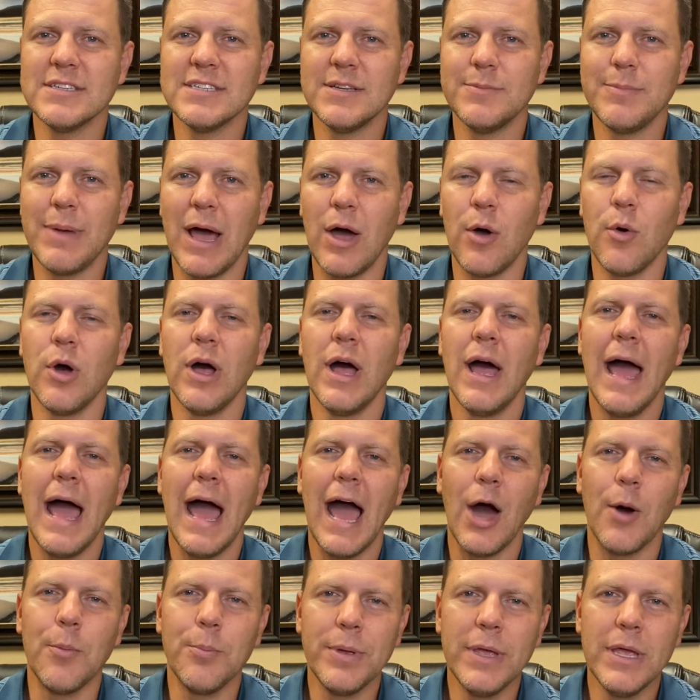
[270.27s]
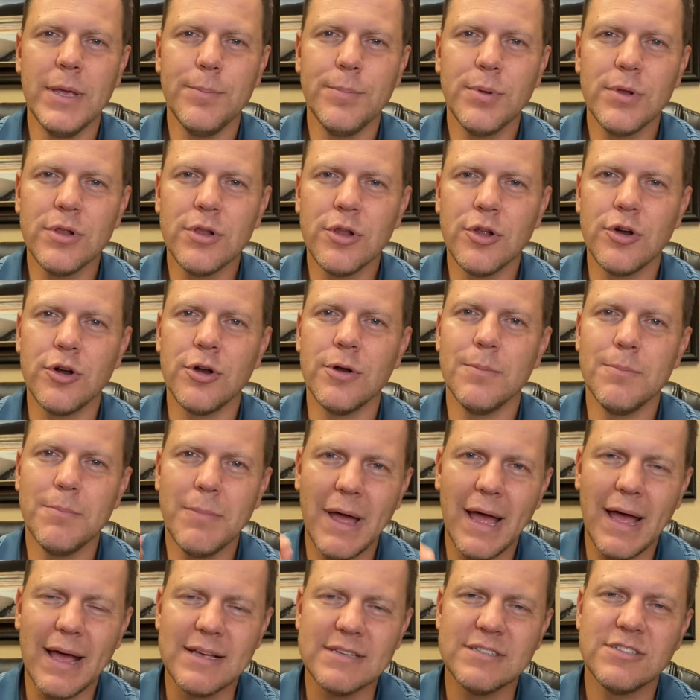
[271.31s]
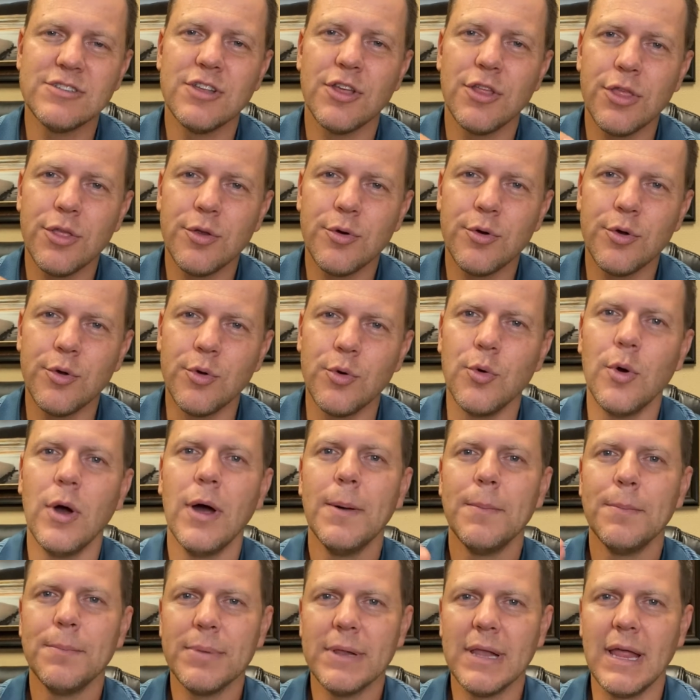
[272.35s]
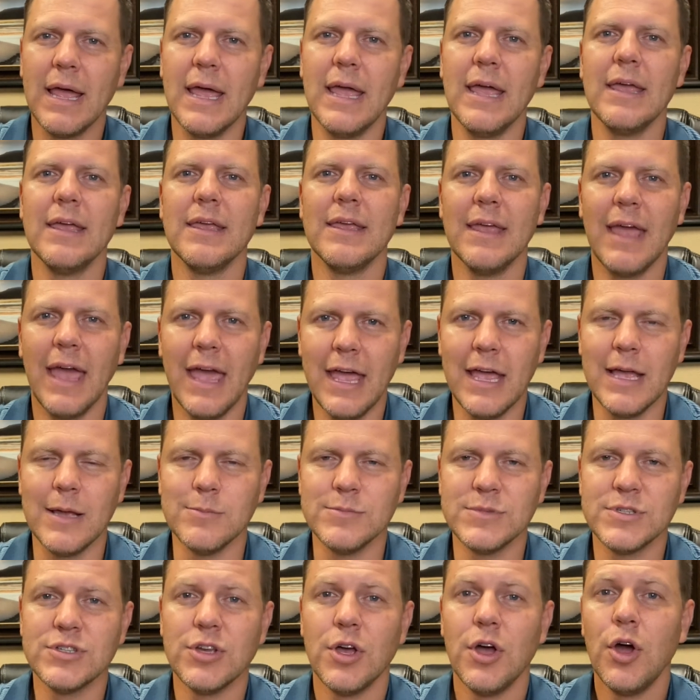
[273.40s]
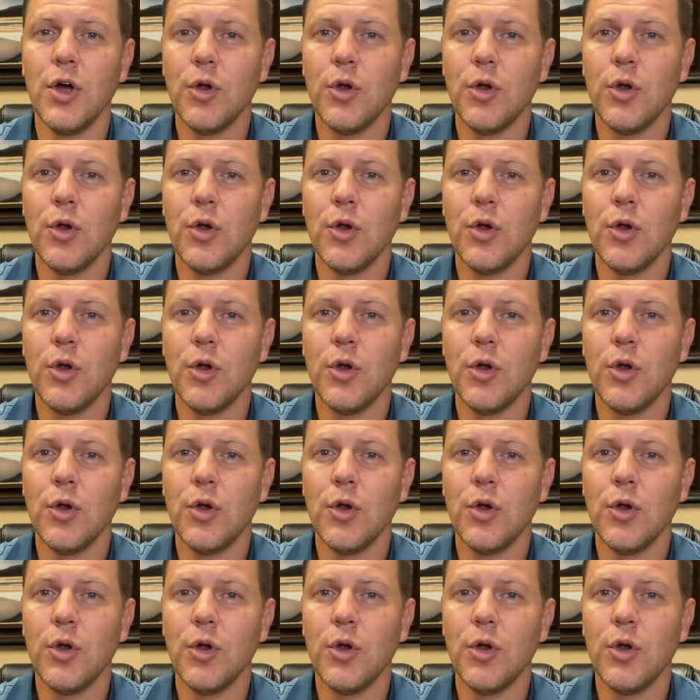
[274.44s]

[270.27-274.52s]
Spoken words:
about how people learn best through playing games